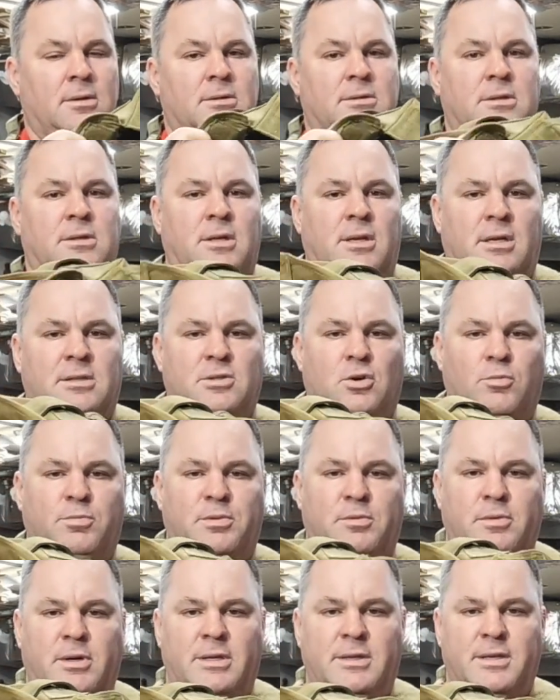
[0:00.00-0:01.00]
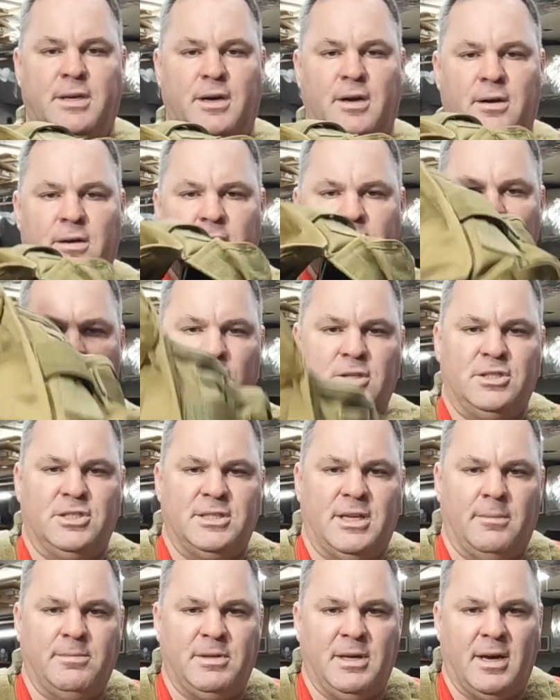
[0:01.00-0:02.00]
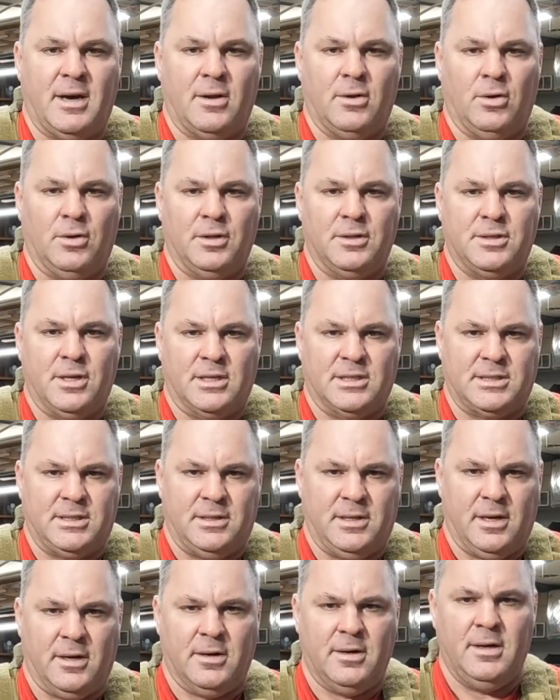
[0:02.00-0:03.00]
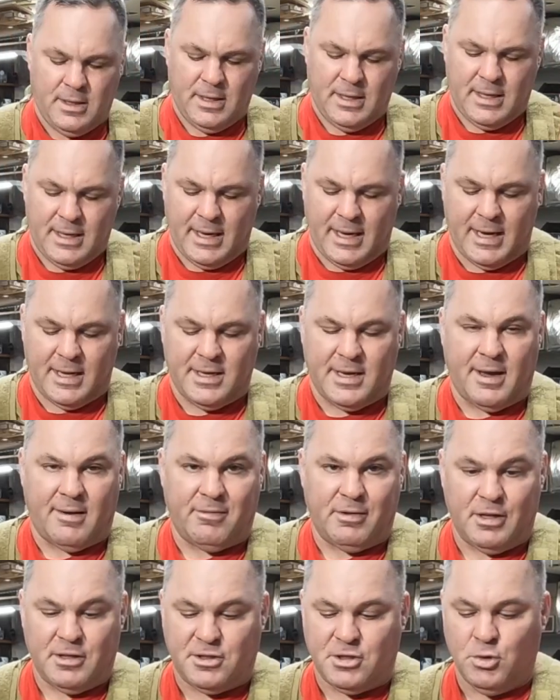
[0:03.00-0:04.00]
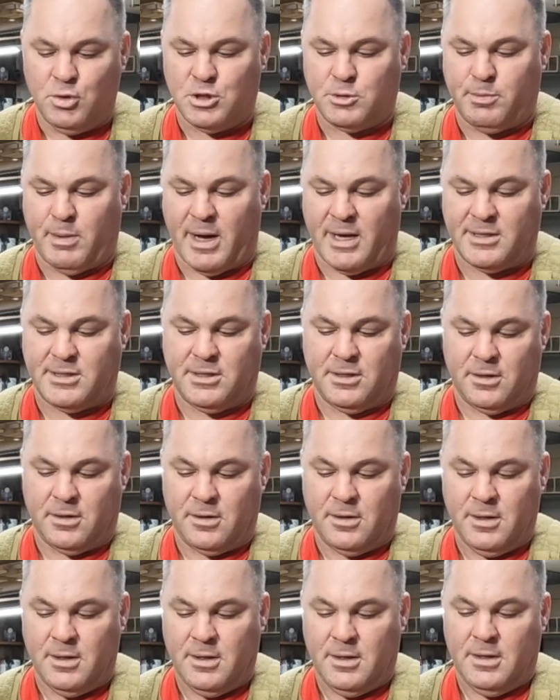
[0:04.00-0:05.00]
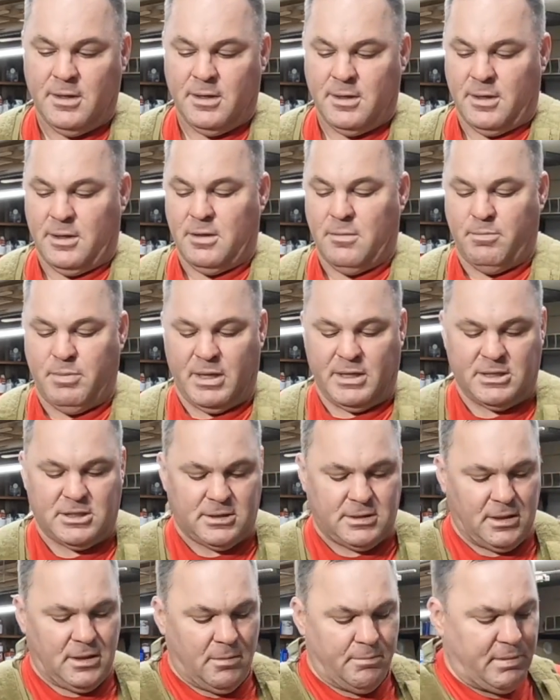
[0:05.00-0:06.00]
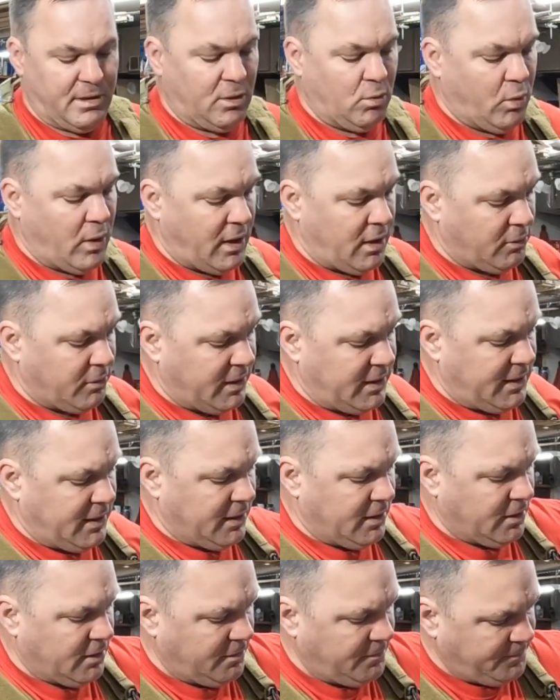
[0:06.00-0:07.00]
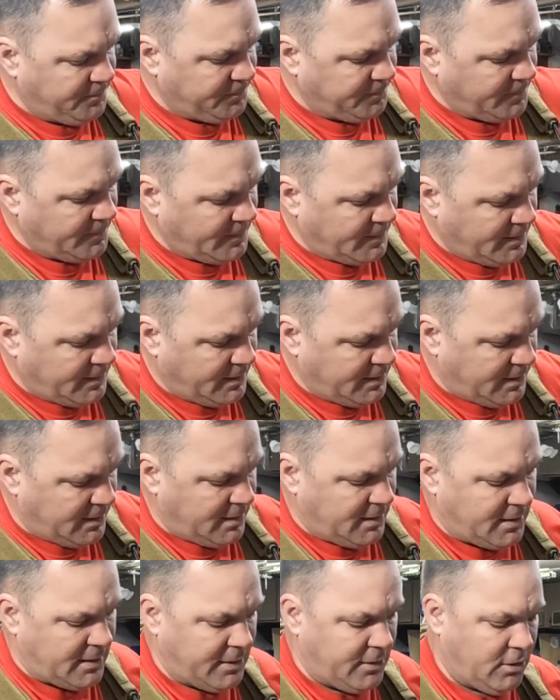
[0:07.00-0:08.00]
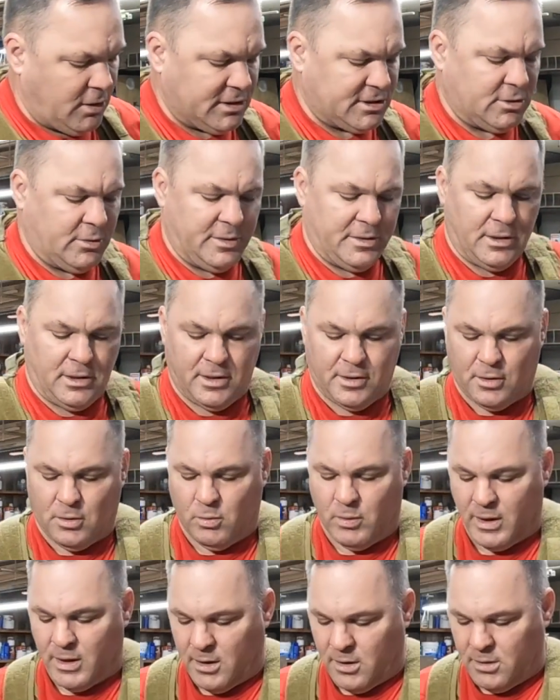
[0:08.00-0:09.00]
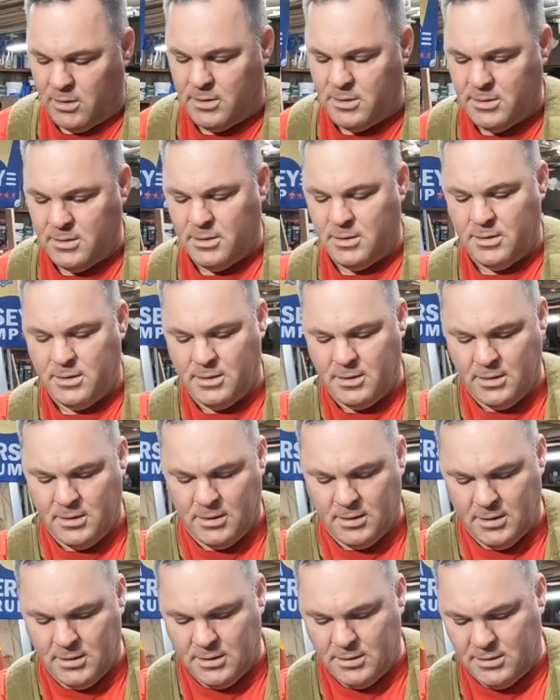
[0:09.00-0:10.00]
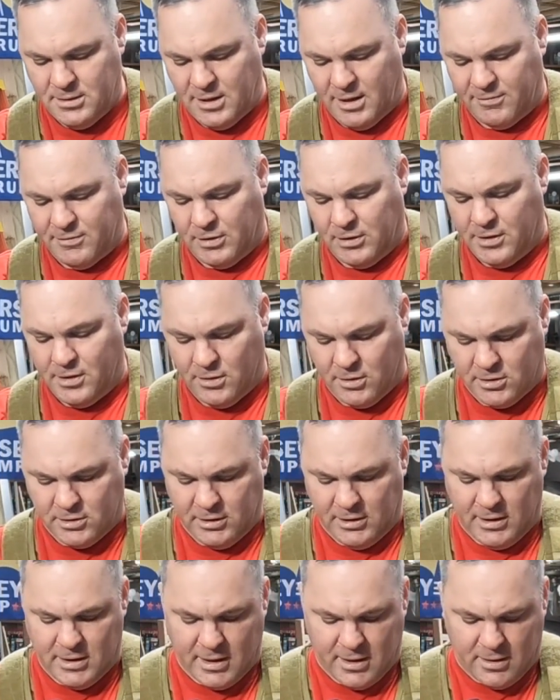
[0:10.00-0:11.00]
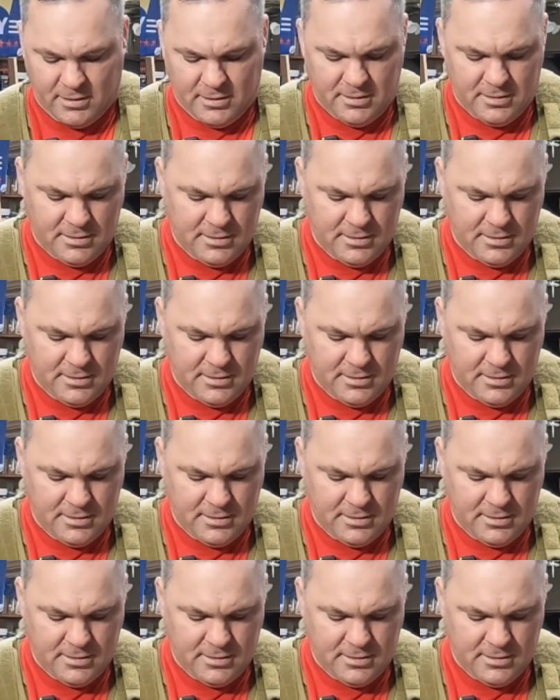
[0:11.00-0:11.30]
See that's open right there? You can just empty out all the dust in there. And you have it in two spots here. In the big well right here, and also in the little well, you have the little clean out.